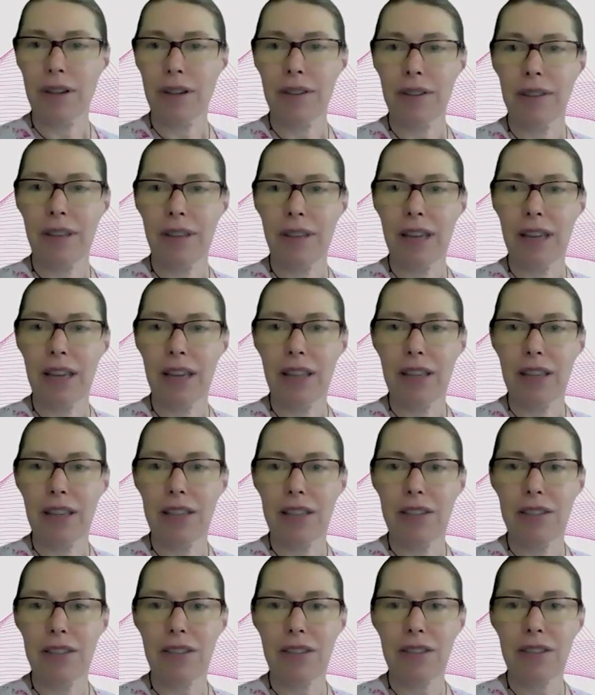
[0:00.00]
Healy
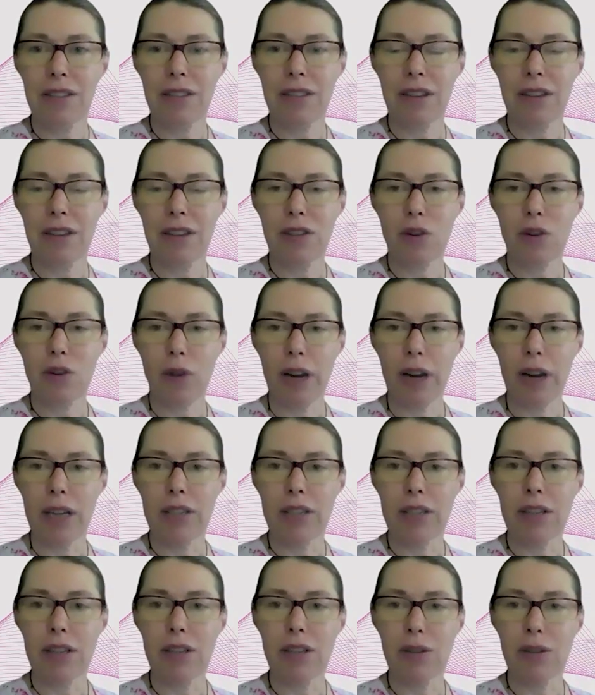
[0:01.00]
is great
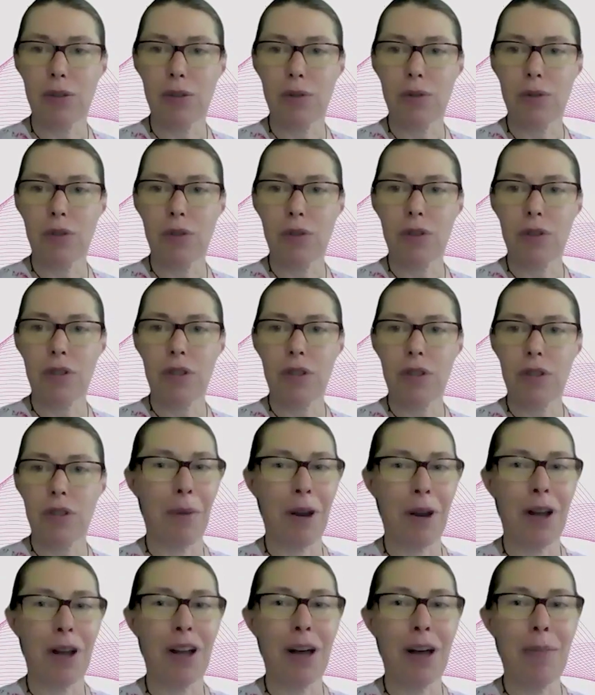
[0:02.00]
to use.
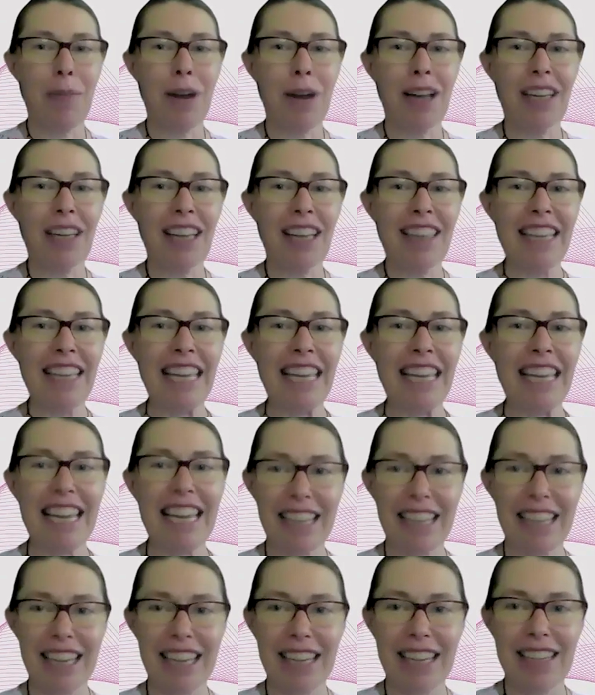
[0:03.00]
I'm going to let the
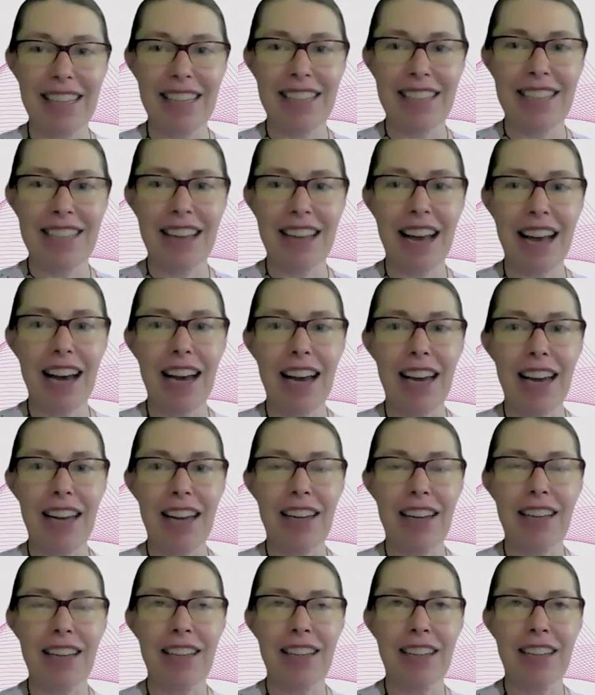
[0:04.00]
Healy
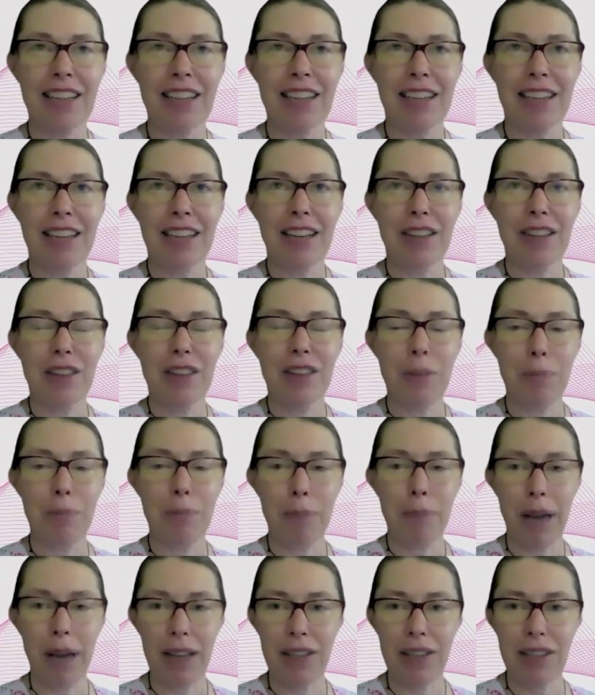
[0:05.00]
decide the
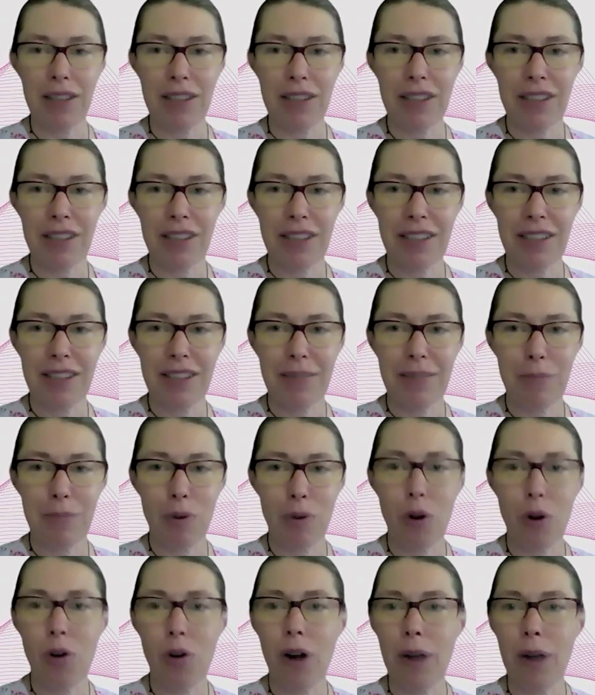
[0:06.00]
best
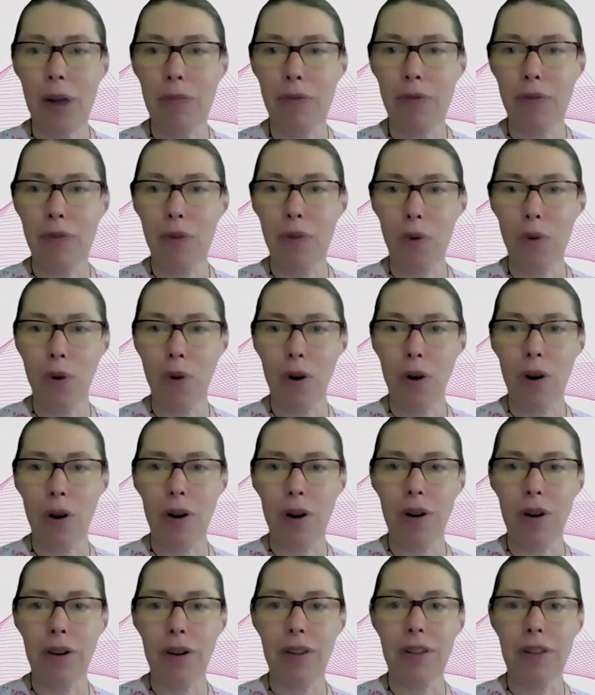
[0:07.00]
program
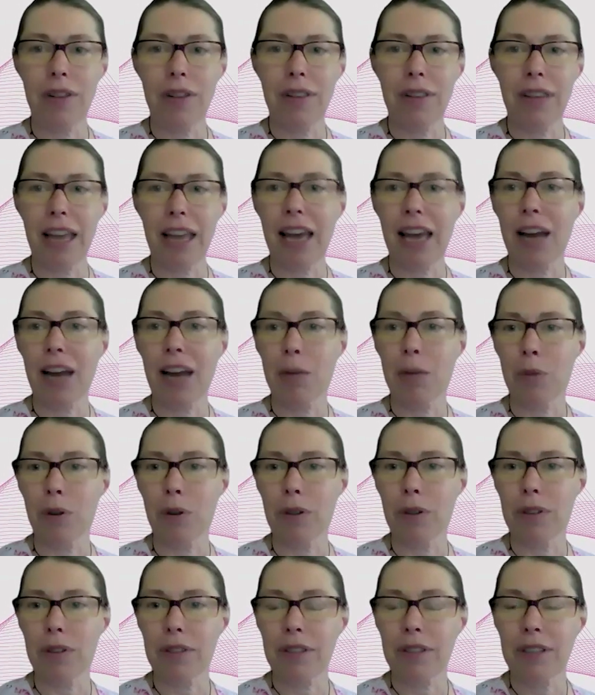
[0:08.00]
for the
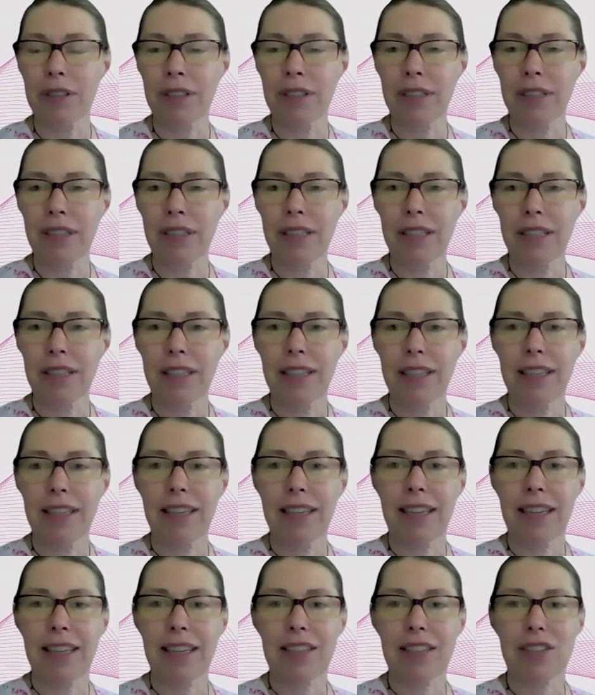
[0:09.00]
animal.
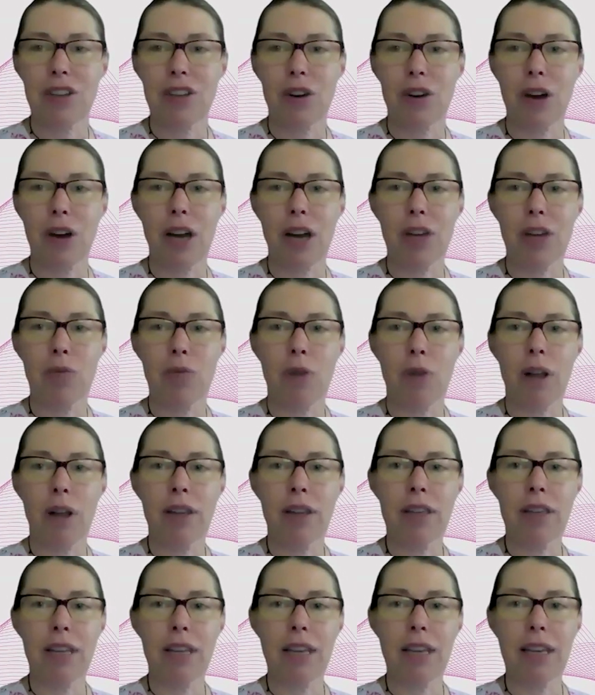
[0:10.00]
So I
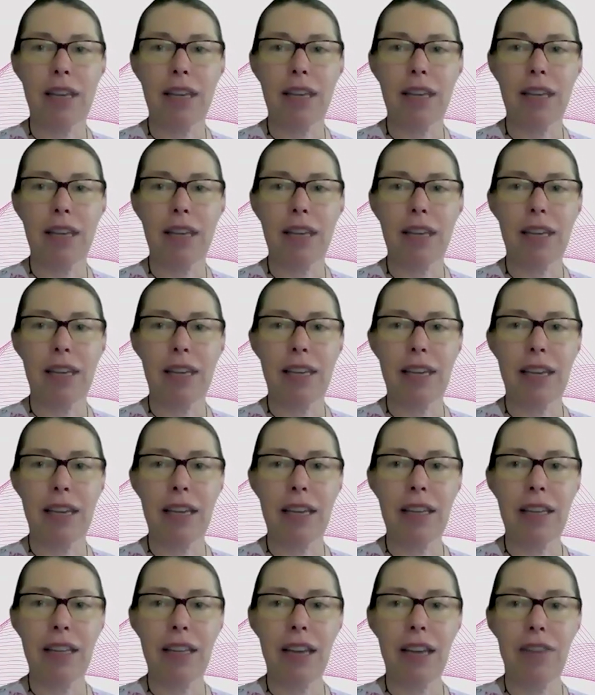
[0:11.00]
run the
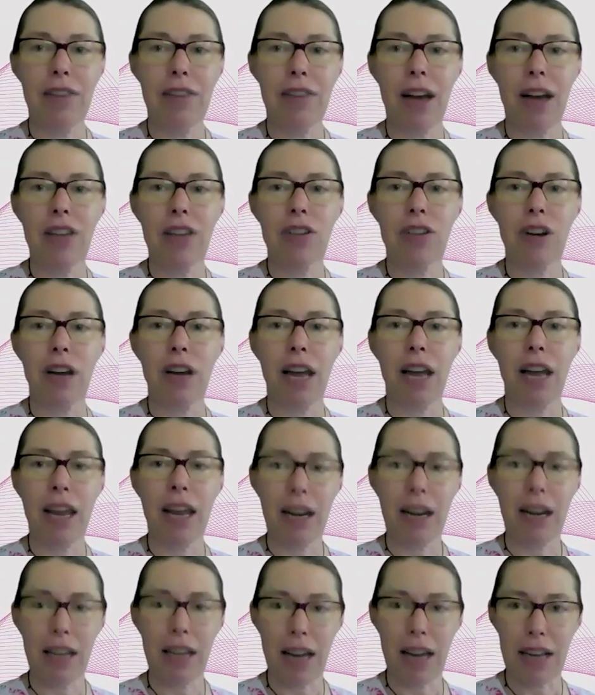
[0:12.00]
Healy Advisor
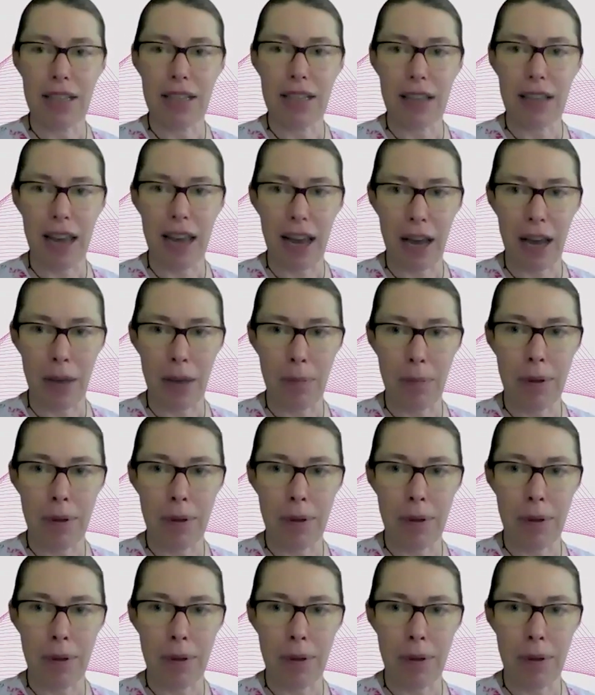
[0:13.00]
Analyze app,